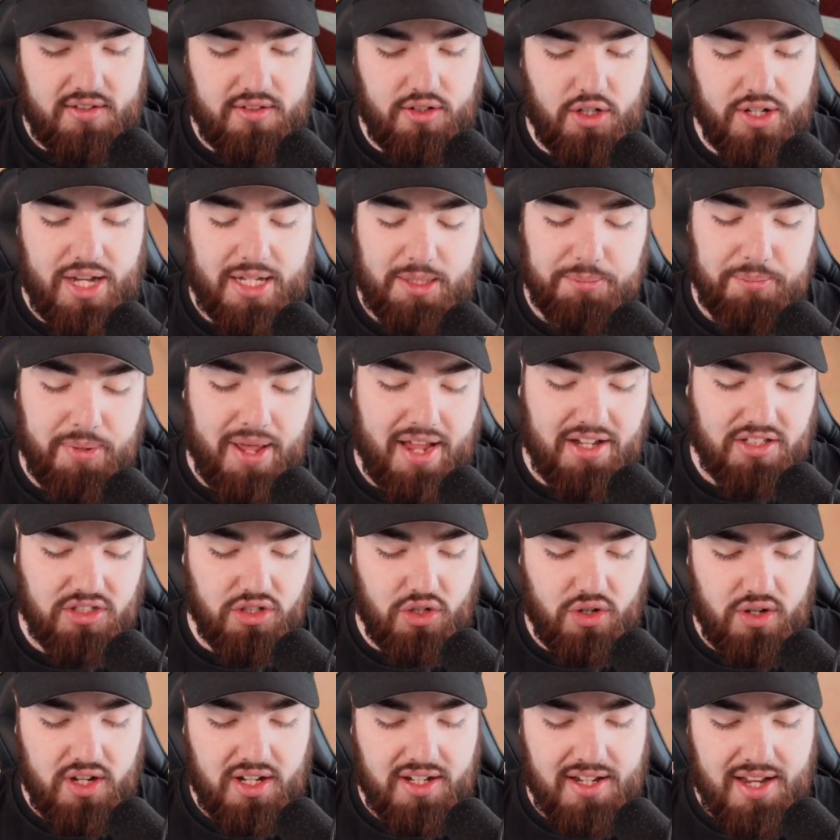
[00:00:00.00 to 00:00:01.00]
Our next pack,
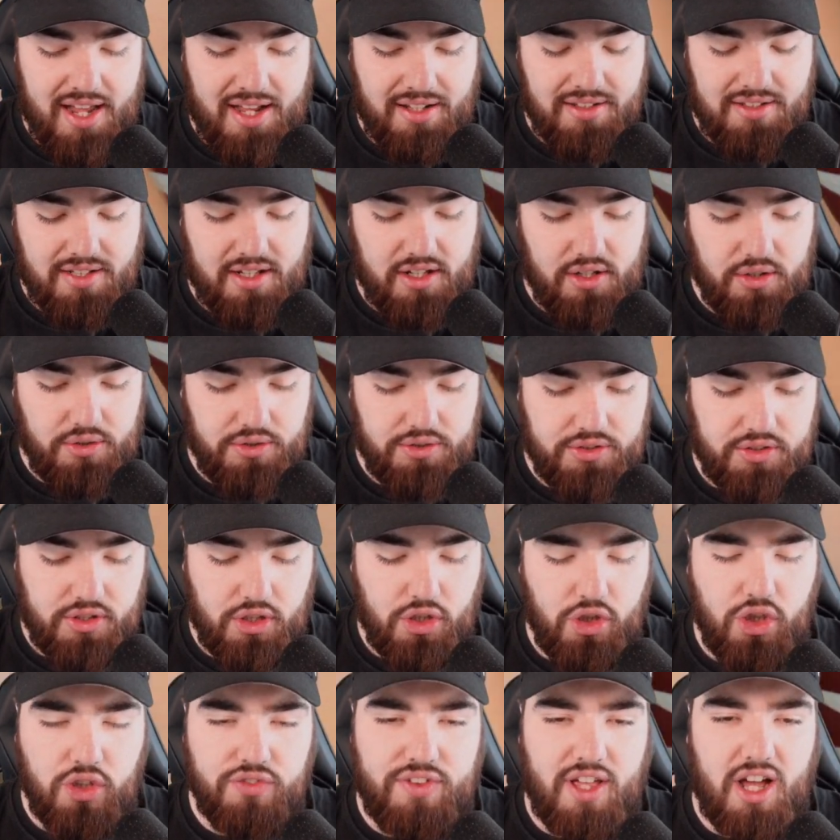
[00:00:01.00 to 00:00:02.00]
sorry. Ninetales.
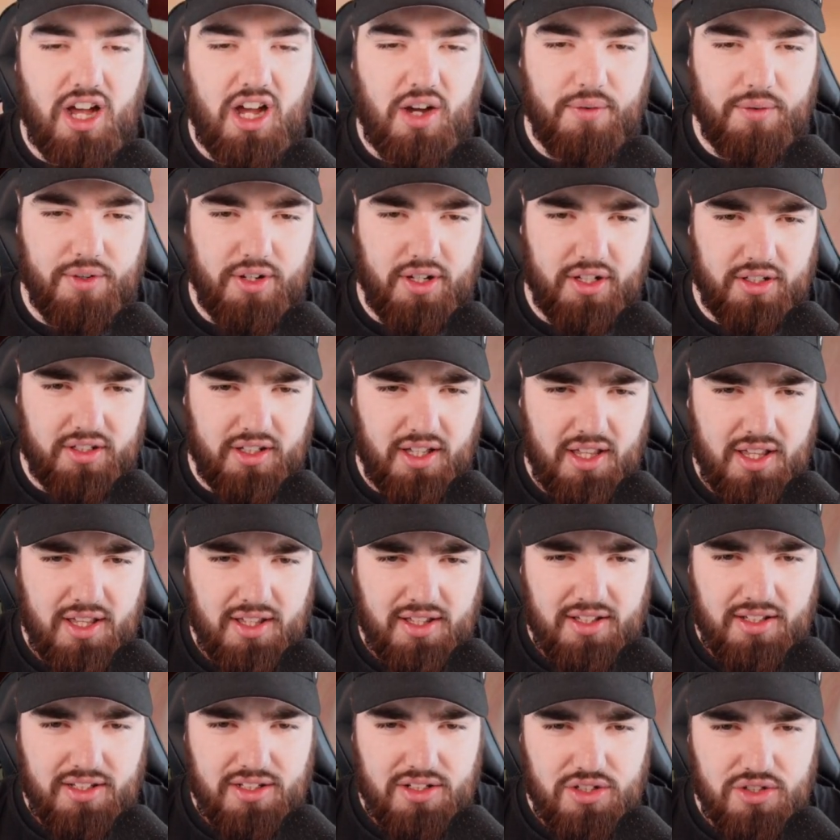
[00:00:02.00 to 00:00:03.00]
Love that artwork.
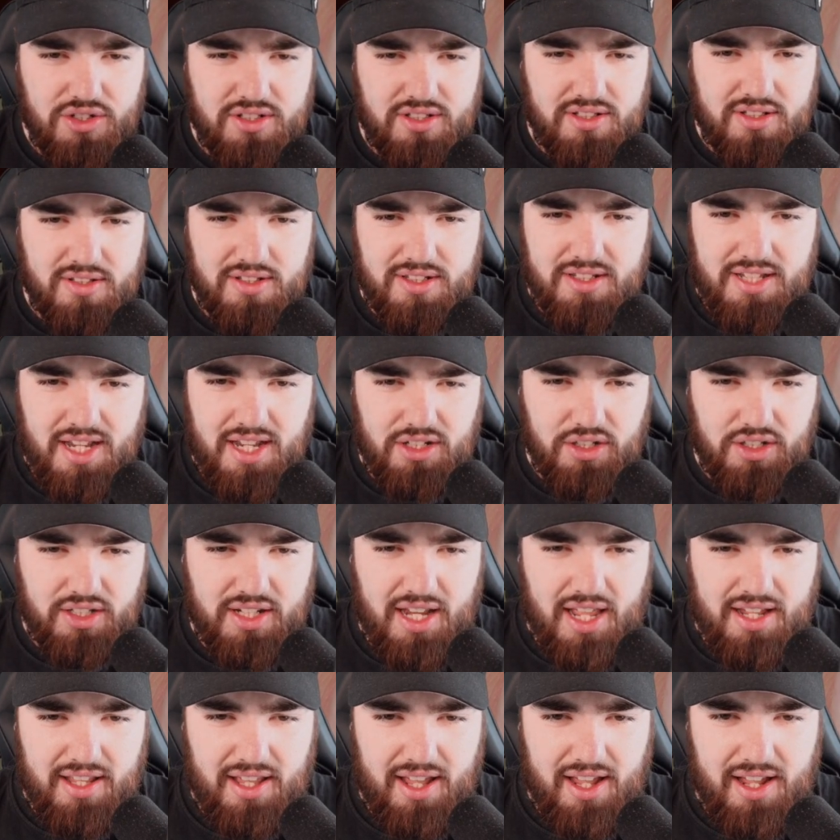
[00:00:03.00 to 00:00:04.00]
Just take a look at
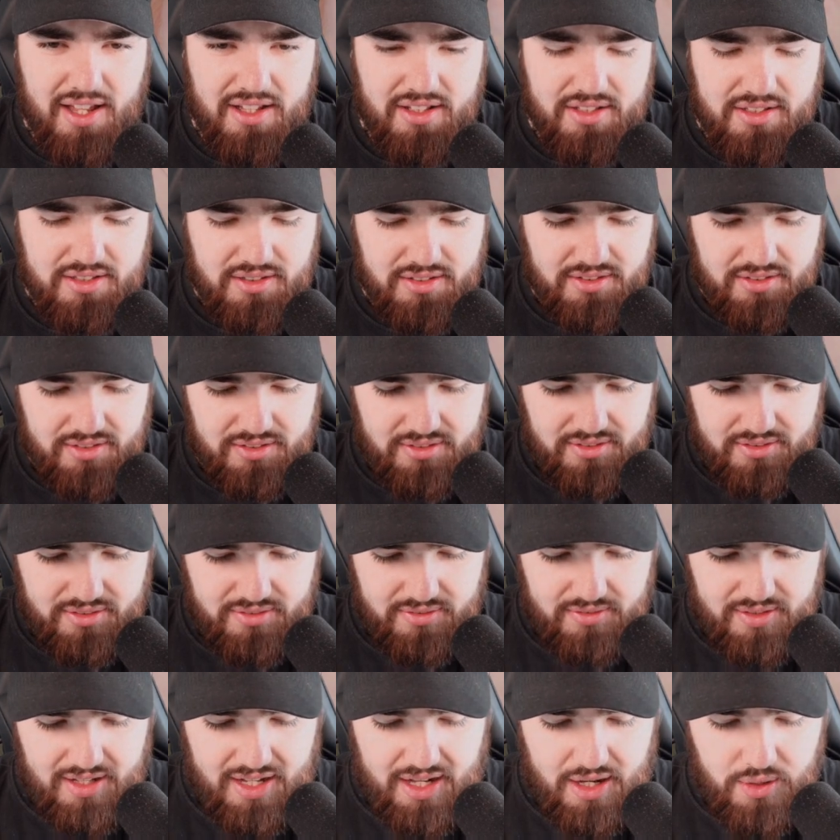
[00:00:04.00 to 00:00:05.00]
that, guys.
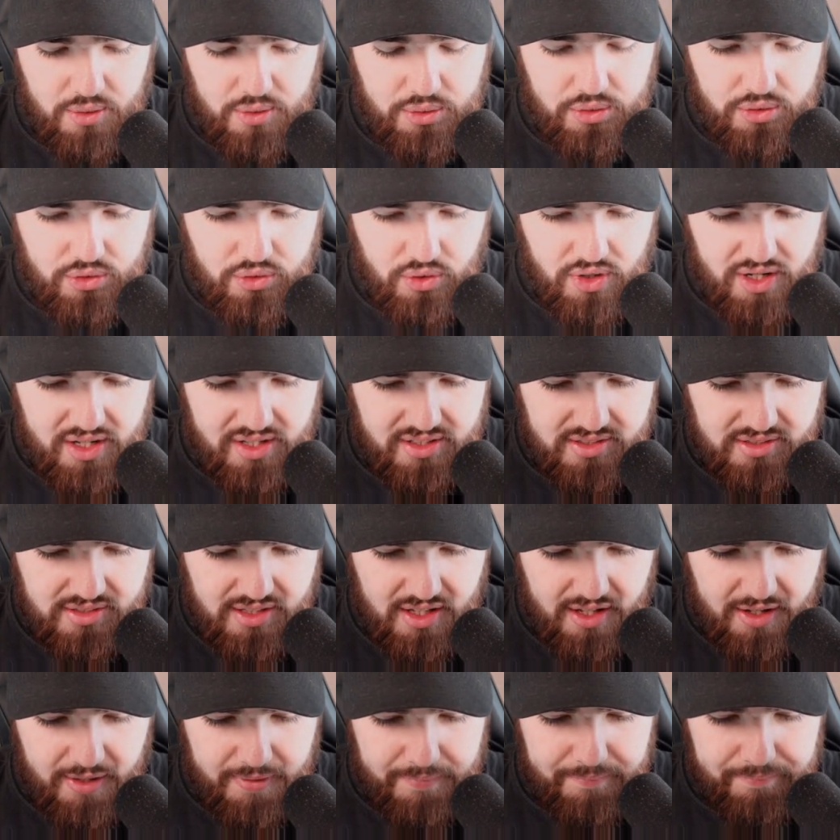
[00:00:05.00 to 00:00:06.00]
How great is
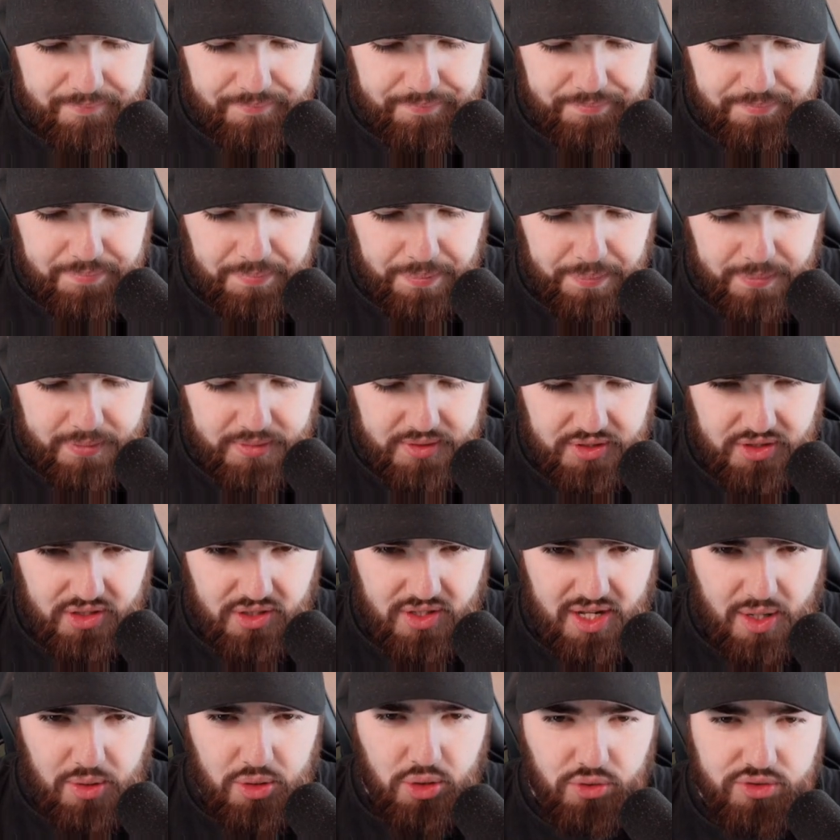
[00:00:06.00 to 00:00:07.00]
that? You know,
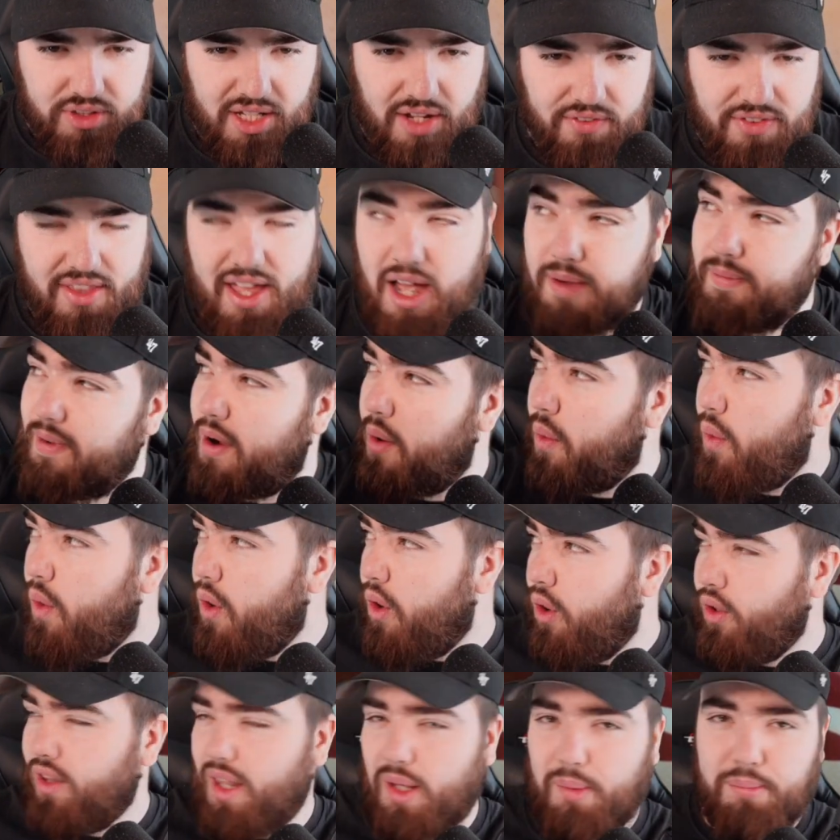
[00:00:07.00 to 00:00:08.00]
I would love to have that on my
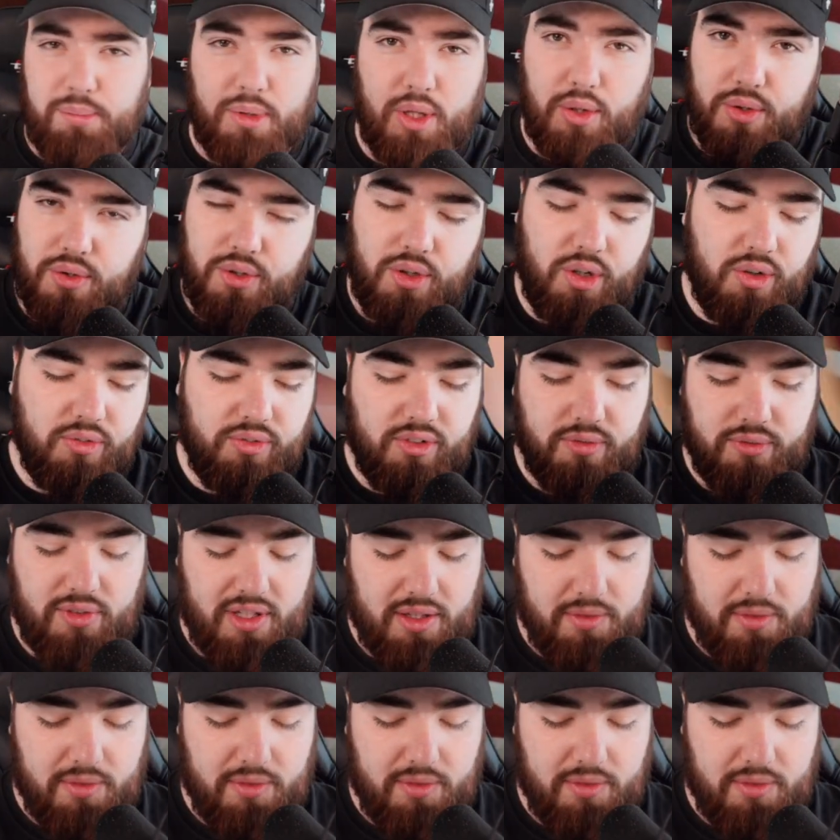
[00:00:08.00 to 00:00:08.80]
wall, like, blown up. It'd be